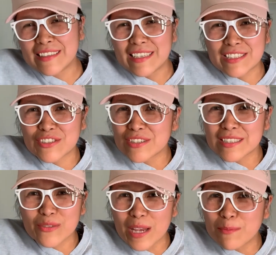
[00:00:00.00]
It's
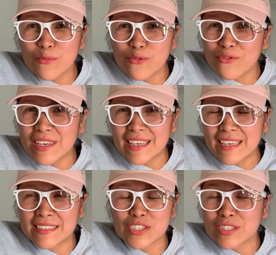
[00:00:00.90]
just great
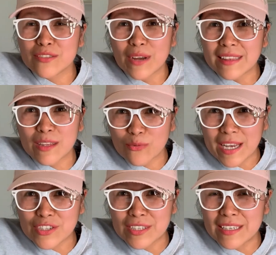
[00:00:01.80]
movie. It's just great
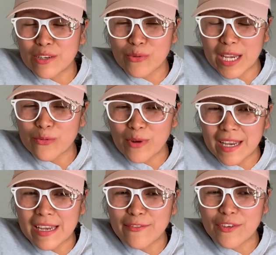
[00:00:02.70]
direction and great writing